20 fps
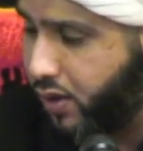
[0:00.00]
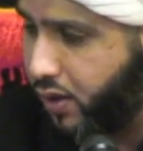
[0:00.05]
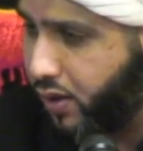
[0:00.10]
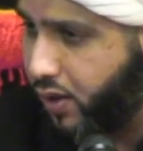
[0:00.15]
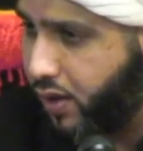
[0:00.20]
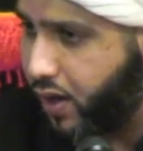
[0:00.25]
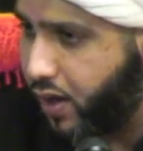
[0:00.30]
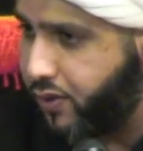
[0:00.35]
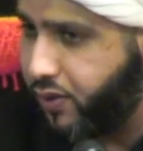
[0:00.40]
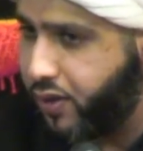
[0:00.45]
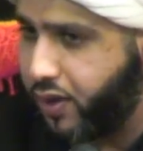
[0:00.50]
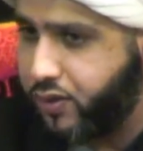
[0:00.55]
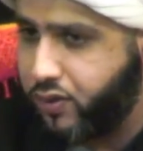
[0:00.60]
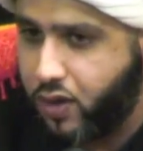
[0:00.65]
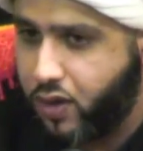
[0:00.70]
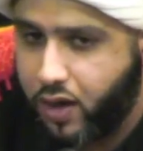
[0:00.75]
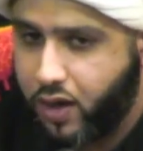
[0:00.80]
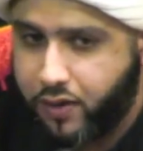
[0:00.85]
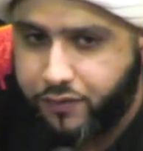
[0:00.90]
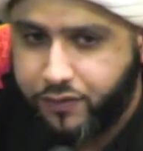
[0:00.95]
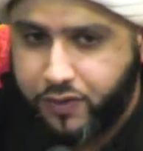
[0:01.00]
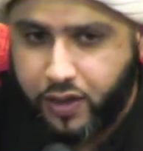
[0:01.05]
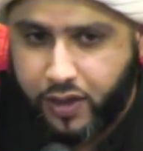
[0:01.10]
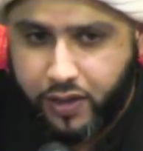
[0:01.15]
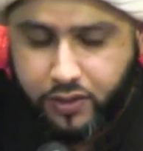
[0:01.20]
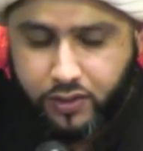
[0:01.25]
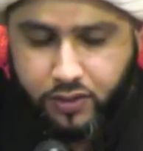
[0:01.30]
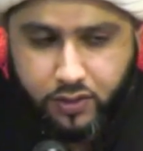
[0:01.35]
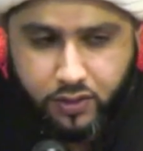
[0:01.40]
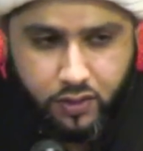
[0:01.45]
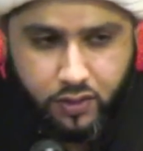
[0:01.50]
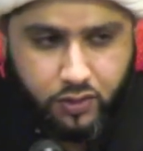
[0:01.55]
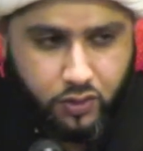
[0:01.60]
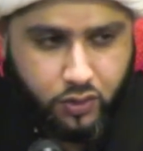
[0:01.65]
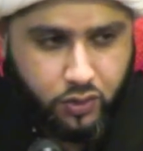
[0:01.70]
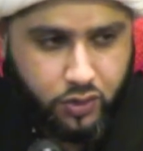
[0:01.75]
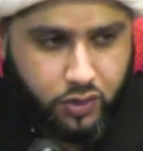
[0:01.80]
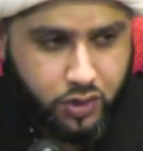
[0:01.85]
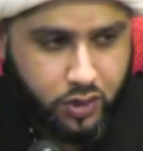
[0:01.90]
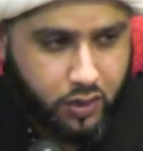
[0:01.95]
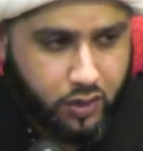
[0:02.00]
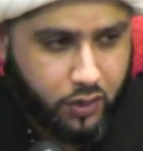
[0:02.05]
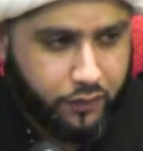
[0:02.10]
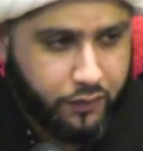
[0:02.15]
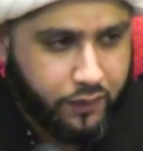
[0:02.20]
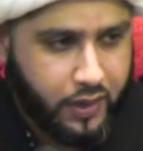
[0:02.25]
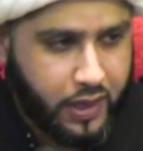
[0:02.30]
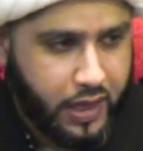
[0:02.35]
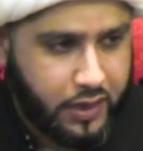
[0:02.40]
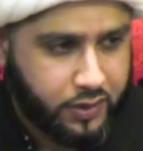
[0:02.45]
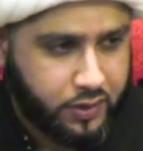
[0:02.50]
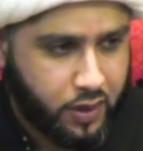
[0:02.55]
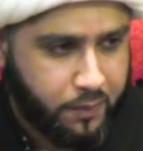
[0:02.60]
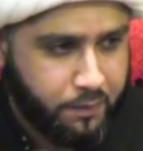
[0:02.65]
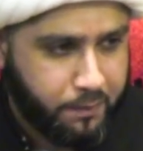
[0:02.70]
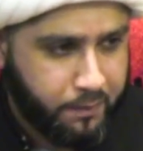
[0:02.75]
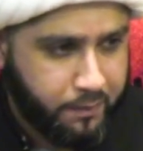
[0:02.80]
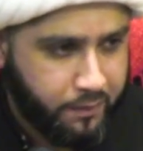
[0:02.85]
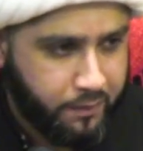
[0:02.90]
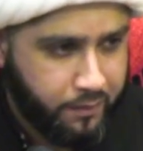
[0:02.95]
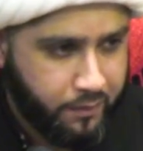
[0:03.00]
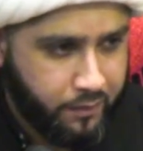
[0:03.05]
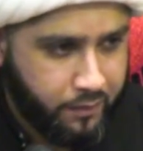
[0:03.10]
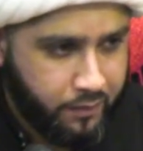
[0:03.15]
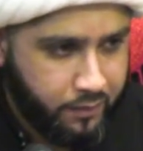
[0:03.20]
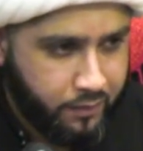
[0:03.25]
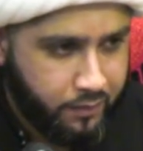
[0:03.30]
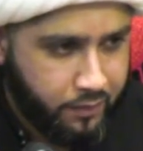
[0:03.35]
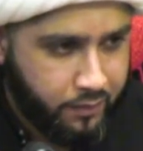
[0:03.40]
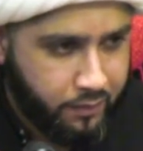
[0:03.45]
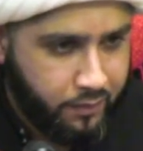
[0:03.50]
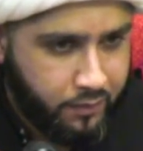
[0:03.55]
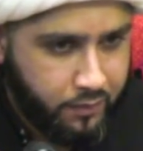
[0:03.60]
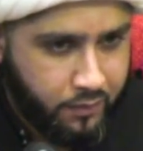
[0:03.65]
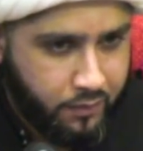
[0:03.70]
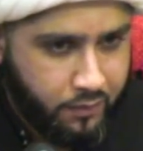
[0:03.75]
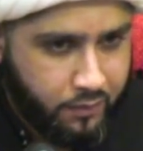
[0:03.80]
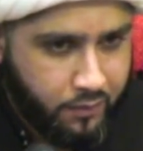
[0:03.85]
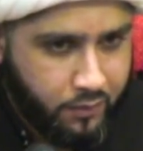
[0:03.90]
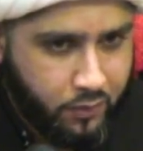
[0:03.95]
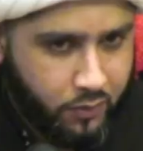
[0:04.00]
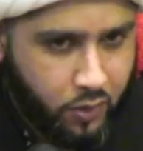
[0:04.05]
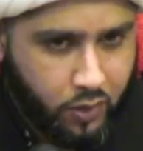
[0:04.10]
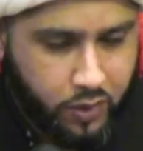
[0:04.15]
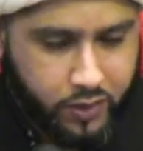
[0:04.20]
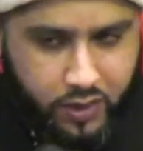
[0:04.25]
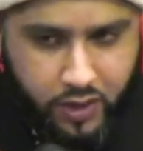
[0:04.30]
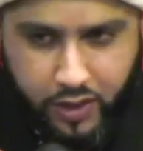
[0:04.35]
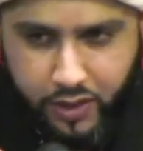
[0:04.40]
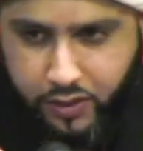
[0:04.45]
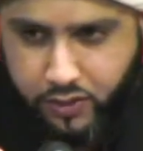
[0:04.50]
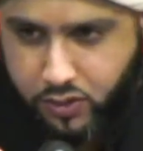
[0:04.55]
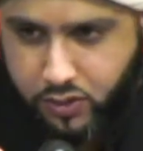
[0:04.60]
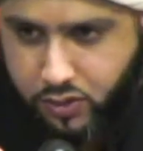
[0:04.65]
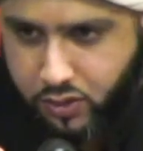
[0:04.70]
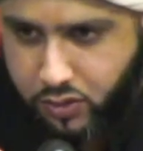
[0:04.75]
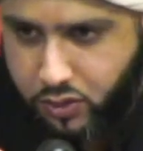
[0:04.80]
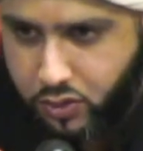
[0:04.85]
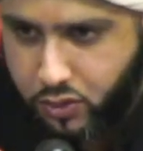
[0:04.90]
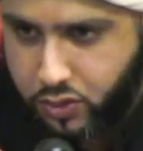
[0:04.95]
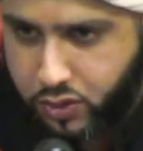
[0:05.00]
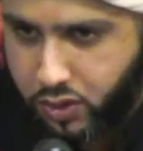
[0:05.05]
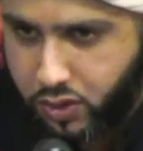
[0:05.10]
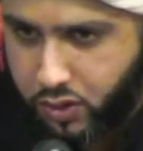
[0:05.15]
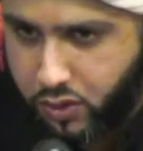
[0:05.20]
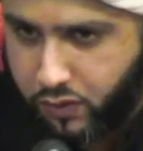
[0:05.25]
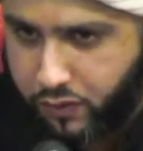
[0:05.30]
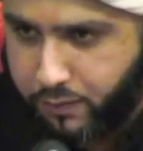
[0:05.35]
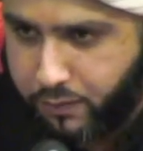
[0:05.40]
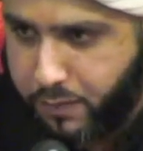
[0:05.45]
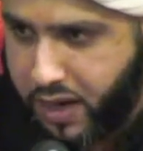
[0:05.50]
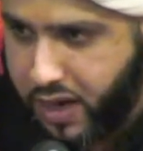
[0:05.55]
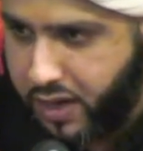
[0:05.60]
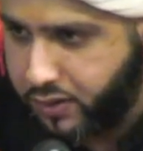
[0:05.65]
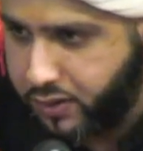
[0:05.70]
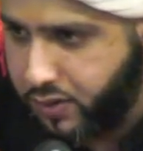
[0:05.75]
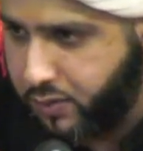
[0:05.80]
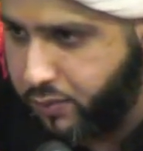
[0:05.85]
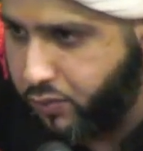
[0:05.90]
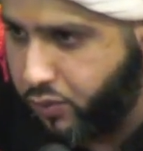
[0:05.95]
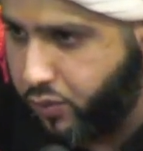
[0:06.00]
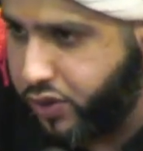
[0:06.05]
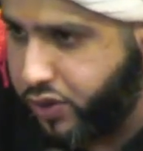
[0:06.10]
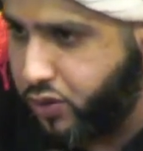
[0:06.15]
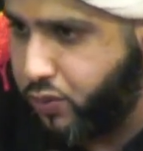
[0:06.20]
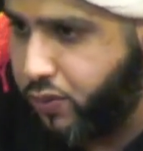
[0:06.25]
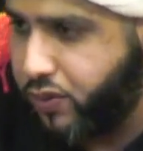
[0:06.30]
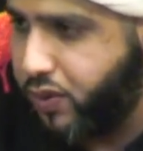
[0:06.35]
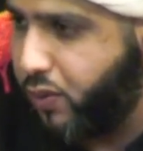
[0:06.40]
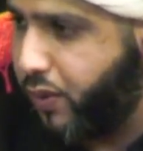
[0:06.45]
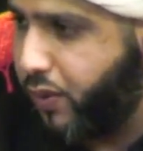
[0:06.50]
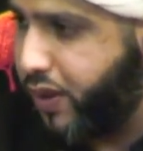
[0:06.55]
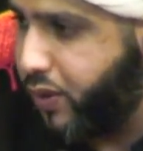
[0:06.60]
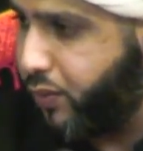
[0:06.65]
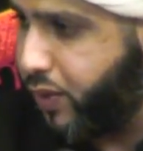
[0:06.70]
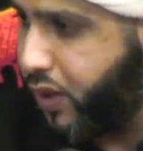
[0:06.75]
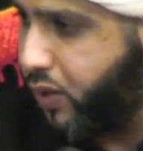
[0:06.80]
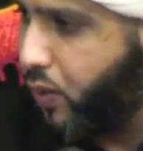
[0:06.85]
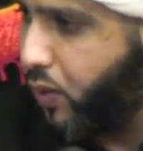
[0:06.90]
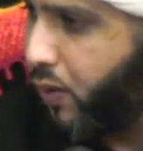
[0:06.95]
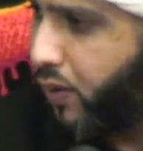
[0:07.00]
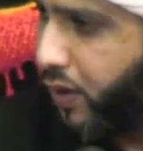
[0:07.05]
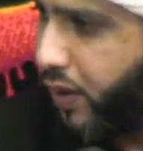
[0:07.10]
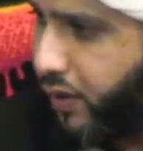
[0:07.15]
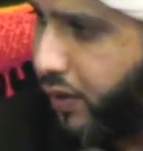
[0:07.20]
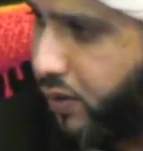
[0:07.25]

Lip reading: And then you have the institution of latam, or the institution of matam, which the way we call it.